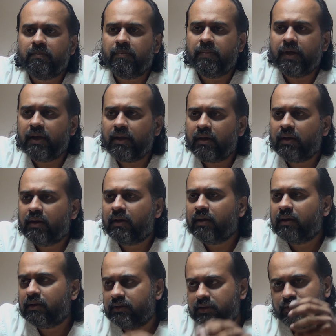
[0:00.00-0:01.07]
B,
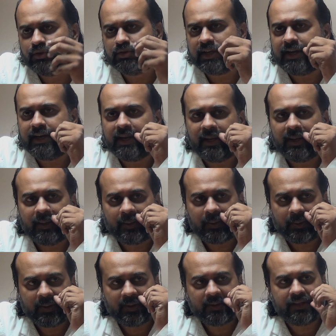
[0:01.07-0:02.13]
the society.
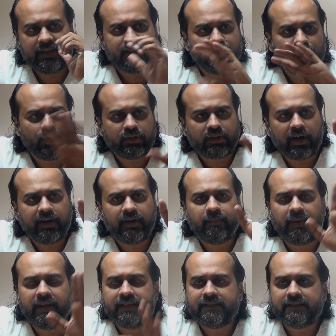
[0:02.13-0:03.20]
There is no third
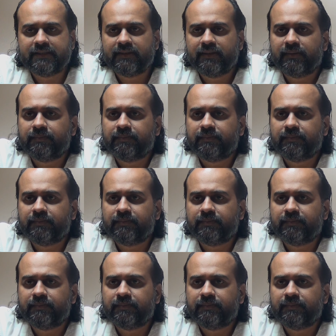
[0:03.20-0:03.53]
place.